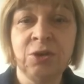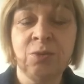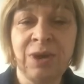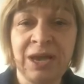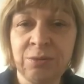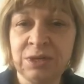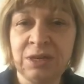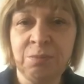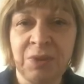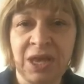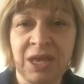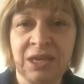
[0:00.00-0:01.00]
where would
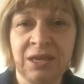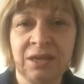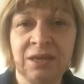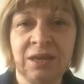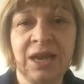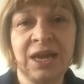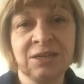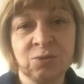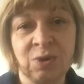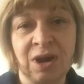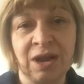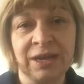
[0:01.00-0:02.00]
it be and
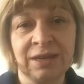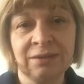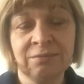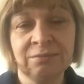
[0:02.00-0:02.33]
why?